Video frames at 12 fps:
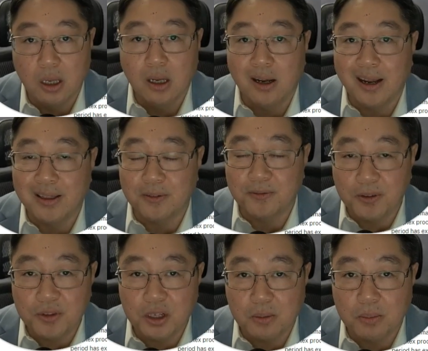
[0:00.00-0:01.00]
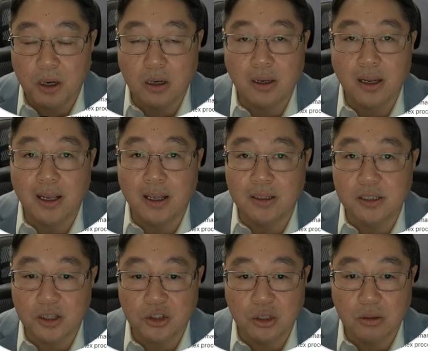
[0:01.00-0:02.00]
at the 5th-year mark and
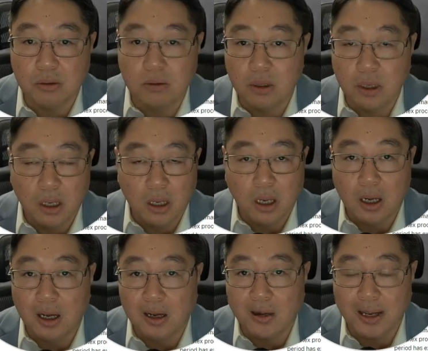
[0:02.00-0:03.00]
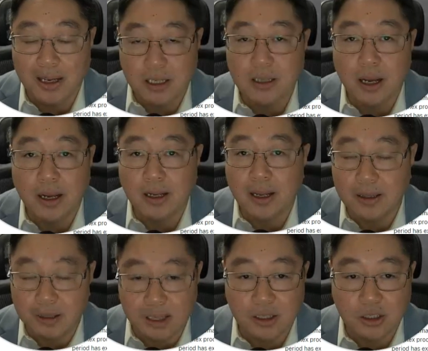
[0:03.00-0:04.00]
Section 8 and 9 at the
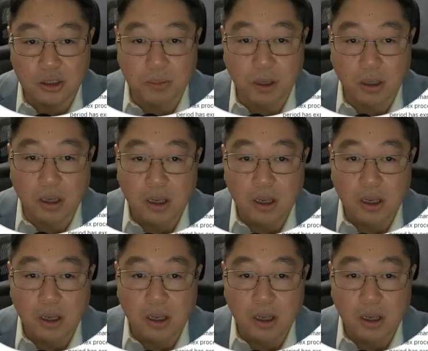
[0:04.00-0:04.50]
10-year mark.